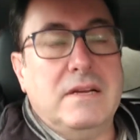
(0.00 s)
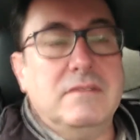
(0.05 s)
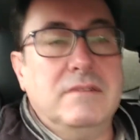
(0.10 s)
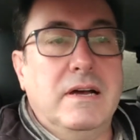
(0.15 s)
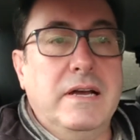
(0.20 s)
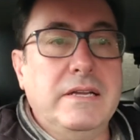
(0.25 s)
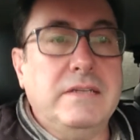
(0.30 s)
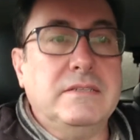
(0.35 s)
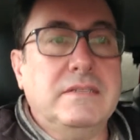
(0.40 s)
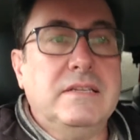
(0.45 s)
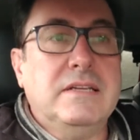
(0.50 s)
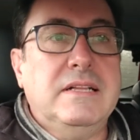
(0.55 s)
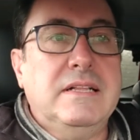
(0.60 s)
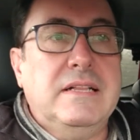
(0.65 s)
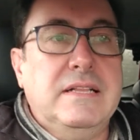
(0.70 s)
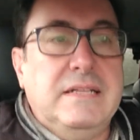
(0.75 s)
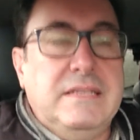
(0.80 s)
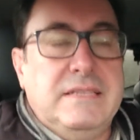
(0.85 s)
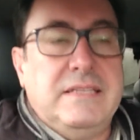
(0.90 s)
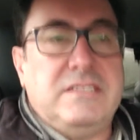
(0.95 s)
right?
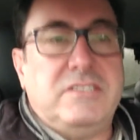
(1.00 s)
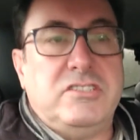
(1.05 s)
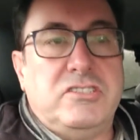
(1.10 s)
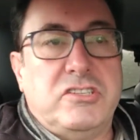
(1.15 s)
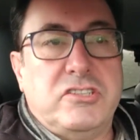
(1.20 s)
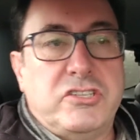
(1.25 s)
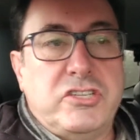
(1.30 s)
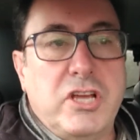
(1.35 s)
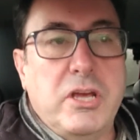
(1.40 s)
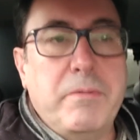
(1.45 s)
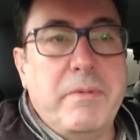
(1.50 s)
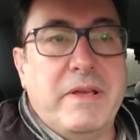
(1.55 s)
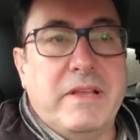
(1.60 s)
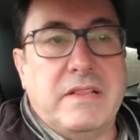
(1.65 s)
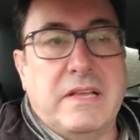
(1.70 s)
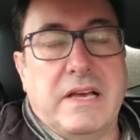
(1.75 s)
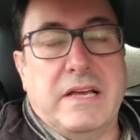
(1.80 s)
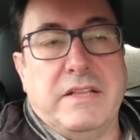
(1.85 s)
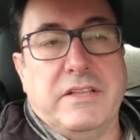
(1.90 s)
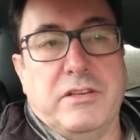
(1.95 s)
This is
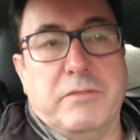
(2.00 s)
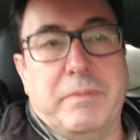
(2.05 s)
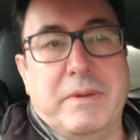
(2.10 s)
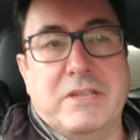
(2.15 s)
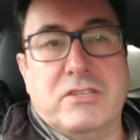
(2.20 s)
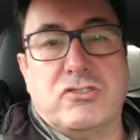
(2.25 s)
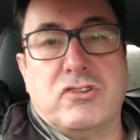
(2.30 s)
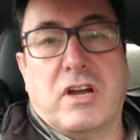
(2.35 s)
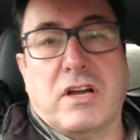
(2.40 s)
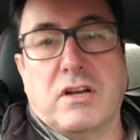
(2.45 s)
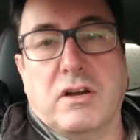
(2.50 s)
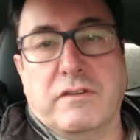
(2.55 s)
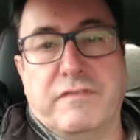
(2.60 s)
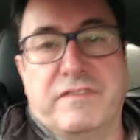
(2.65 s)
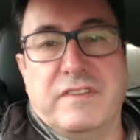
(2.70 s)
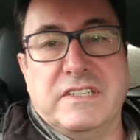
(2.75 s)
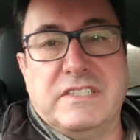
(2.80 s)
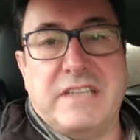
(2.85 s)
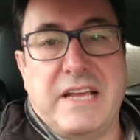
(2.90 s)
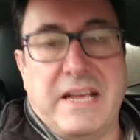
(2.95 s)
assuming that you've been struck off
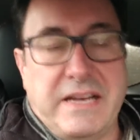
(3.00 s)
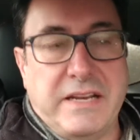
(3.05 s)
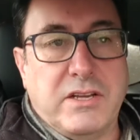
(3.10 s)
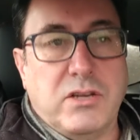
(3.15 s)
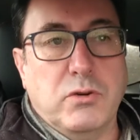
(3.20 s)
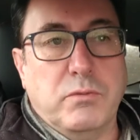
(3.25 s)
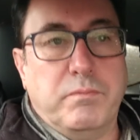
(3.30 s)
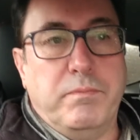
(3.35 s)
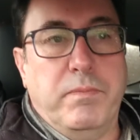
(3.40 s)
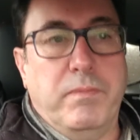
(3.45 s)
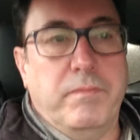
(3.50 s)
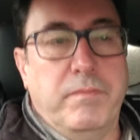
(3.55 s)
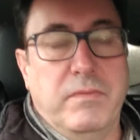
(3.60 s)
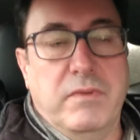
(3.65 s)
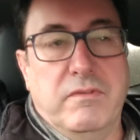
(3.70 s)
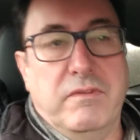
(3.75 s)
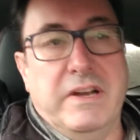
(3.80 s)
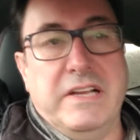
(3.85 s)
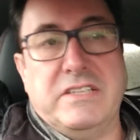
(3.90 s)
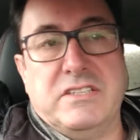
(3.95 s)
for a technical
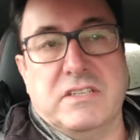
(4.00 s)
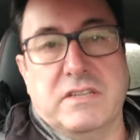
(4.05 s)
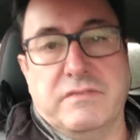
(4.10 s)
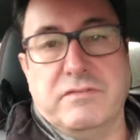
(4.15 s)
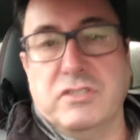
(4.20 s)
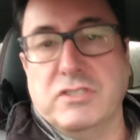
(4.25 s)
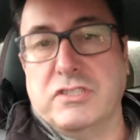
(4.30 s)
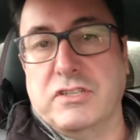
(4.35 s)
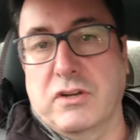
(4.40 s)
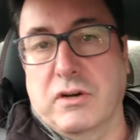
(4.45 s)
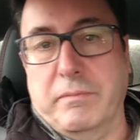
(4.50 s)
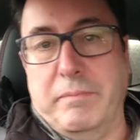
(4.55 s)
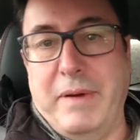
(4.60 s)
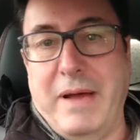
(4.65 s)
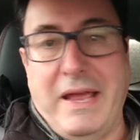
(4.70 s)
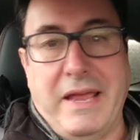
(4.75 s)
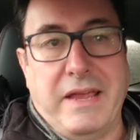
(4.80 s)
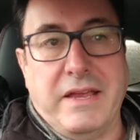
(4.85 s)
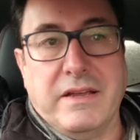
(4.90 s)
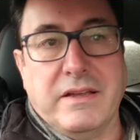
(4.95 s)
reason of just not
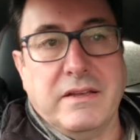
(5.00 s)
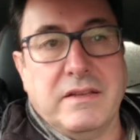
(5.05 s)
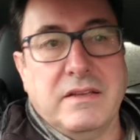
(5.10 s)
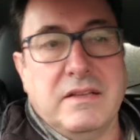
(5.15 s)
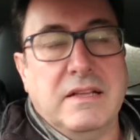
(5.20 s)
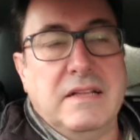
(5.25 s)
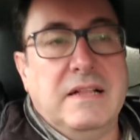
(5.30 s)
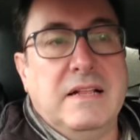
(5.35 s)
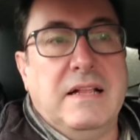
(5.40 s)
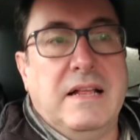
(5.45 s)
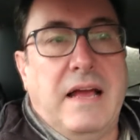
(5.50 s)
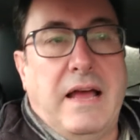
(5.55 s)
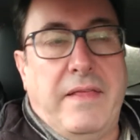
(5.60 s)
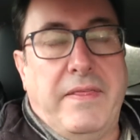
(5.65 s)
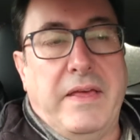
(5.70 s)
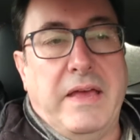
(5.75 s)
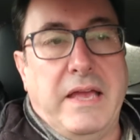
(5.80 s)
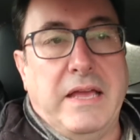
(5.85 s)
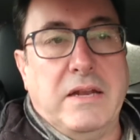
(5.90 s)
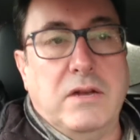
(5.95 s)
paying,
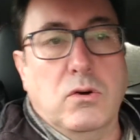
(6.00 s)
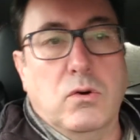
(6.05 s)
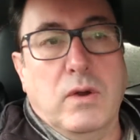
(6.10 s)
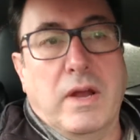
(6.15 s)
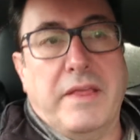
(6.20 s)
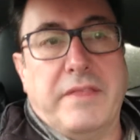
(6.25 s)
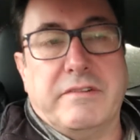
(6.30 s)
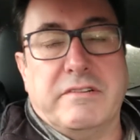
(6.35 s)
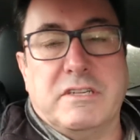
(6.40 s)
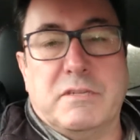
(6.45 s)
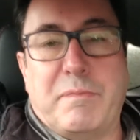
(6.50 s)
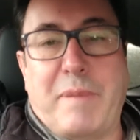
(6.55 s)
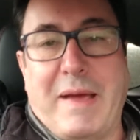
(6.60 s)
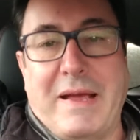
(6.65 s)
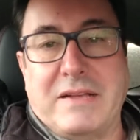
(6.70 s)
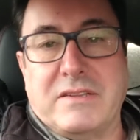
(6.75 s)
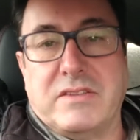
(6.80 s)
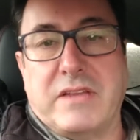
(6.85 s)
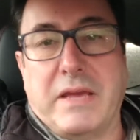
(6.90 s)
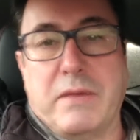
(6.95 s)
and that in all other
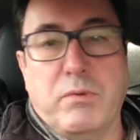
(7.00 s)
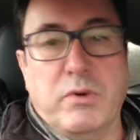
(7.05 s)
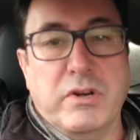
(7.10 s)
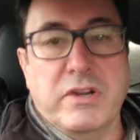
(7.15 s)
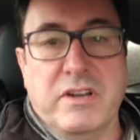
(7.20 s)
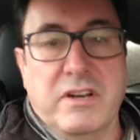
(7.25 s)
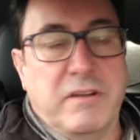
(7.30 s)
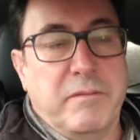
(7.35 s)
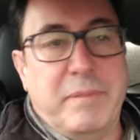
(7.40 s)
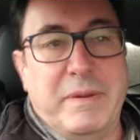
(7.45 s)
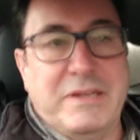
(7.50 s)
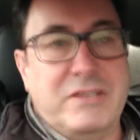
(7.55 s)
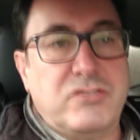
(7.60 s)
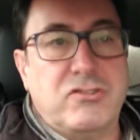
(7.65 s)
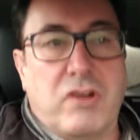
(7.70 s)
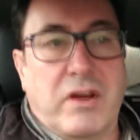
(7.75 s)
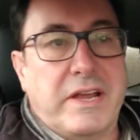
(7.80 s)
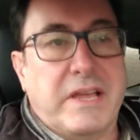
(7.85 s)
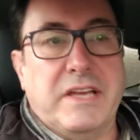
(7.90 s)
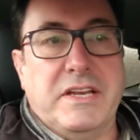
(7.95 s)
respects they wouldn't have been
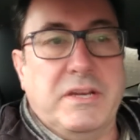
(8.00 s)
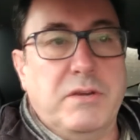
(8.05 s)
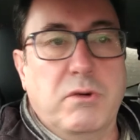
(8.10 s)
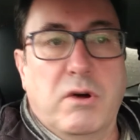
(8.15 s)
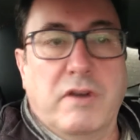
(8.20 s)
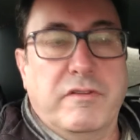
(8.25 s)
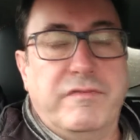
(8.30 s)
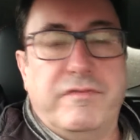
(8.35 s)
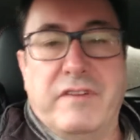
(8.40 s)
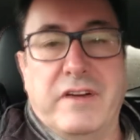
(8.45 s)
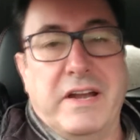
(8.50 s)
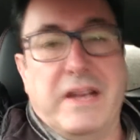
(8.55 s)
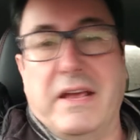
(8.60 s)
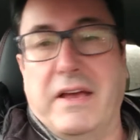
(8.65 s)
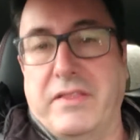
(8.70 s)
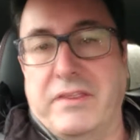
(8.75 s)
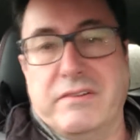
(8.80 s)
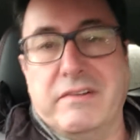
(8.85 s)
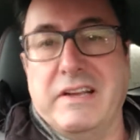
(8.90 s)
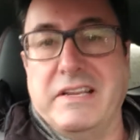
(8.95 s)
striking you off for any
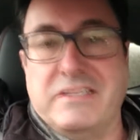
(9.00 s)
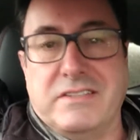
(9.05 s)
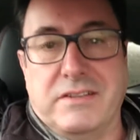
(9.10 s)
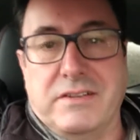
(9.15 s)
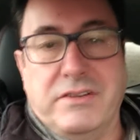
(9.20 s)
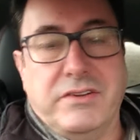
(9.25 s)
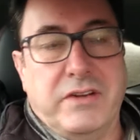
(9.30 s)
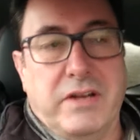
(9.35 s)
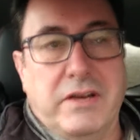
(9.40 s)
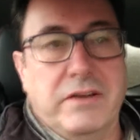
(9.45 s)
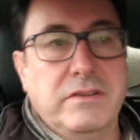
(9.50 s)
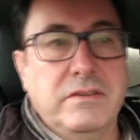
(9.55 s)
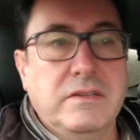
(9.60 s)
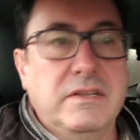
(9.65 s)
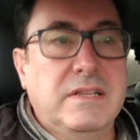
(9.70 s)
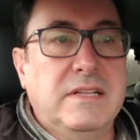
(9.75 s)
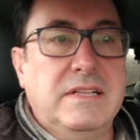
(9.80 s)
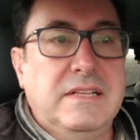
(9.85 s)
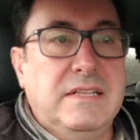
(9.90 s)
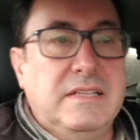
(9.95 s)
other reason, you know.
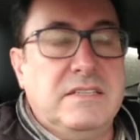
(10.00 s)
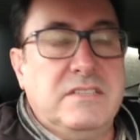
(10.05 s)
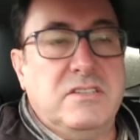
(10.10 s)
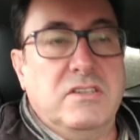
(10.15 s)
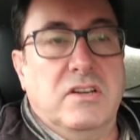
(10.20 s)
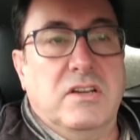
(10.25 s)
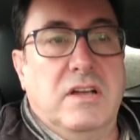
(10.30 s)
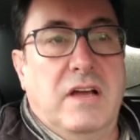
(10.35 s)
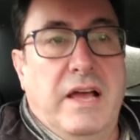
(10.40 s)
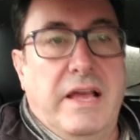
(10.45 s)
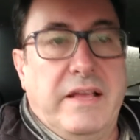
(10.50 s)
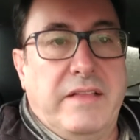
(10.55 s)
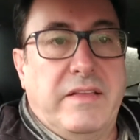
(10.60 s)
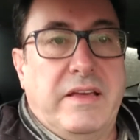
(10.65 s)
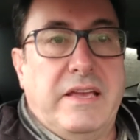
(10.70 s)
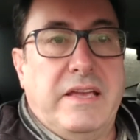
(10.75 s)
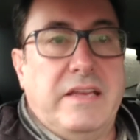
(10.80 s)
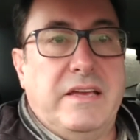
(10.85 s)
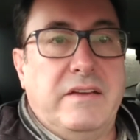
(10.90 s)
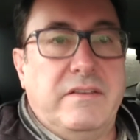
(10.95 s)
It's not like
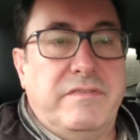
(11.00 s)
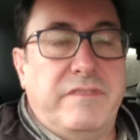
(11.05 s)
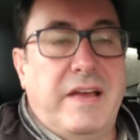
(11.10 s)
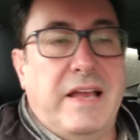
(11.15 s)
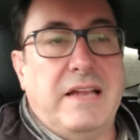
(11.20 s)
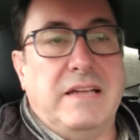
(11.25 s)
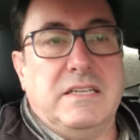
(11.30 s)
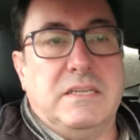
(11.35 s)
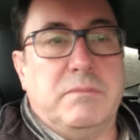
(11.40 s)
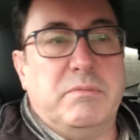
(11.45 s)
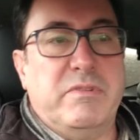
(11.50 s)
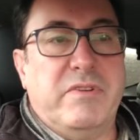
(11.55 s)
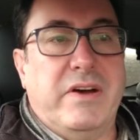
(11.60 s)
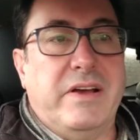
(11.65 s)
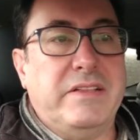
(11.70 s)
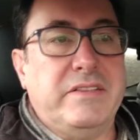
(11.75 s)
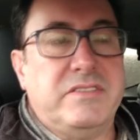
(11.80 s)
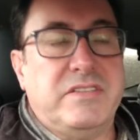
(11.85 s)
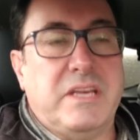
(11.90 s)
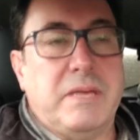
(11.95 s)
they failed to
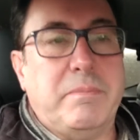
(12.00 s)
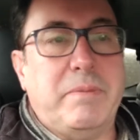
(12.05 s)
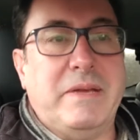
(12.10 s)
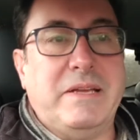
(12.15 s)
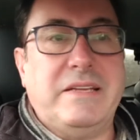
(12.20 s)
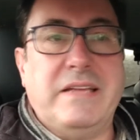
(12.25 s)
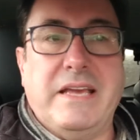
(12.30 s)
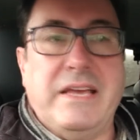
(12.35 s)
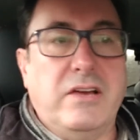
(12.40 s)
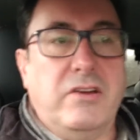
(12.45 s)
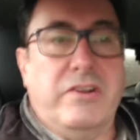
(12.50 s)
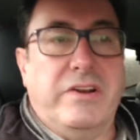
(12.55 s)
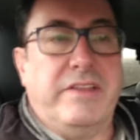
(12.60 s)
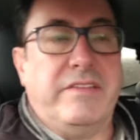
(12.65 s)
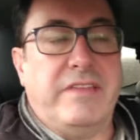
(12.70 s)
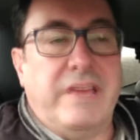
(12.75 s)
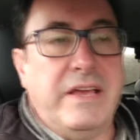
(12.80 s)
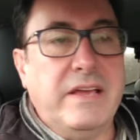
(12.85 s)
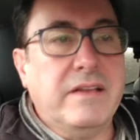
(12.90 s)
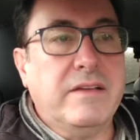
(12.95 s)
provide the CPD or
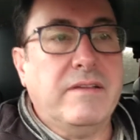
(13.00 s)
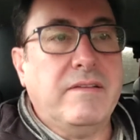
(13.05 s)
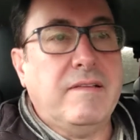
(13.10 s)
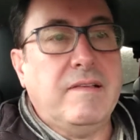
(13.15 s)
anything,